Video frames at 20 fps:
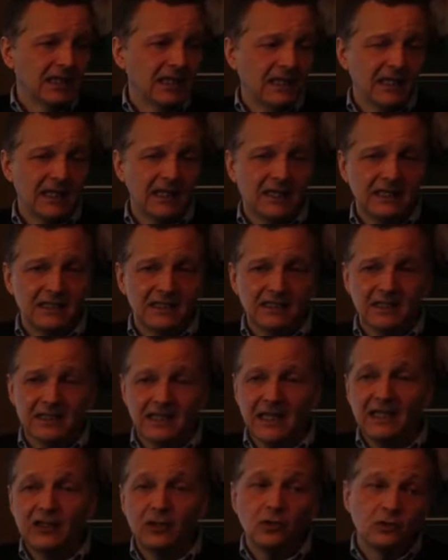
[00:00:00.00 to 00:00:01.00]
and
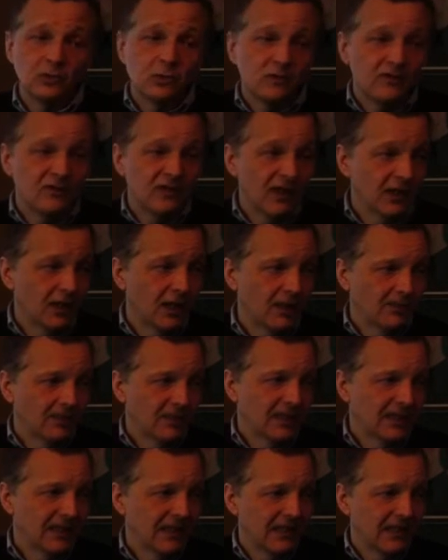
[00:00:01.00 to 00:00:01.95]
those will fill up,